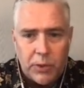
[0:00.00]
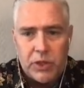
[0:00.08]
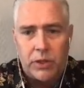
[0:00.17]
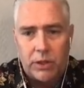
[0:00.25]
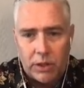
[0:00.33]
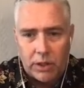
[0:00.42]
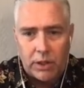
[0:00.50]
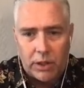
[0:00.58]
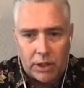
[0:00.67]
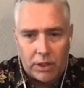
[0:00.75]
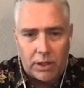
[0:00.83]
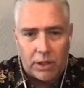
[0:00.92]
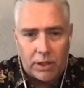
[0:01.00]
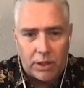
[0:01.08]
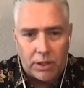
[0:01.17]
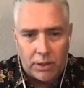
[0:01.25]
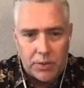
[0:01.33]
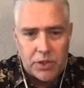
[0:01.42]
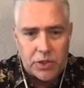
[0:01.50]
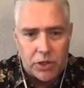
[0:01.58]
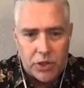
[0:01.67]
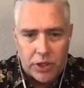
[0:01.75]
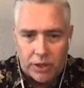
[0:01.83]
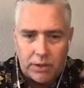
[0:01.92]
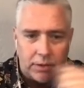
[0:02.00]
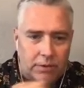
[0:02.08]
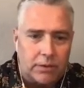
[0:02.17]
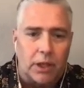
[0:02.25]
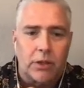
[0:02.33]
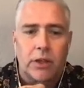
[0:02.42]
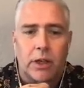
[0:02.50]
Loch Ness Monster. He was yeah. a surgeon that